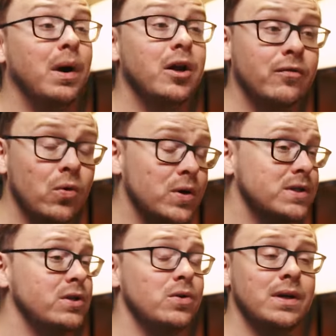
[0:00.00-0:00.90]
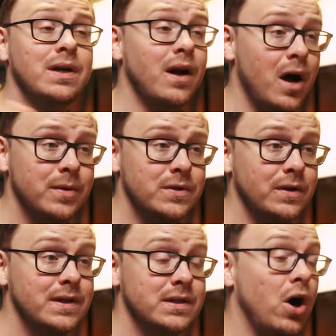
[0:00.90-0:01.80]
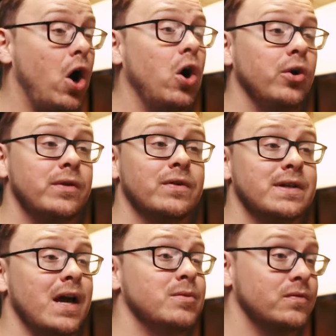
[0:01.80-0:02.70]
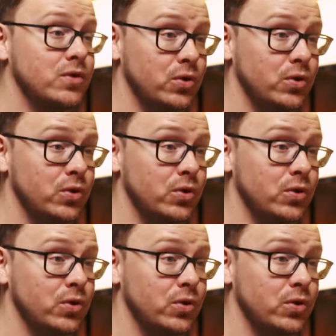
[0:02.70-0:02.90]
But of course, you can get opportunities in all different types of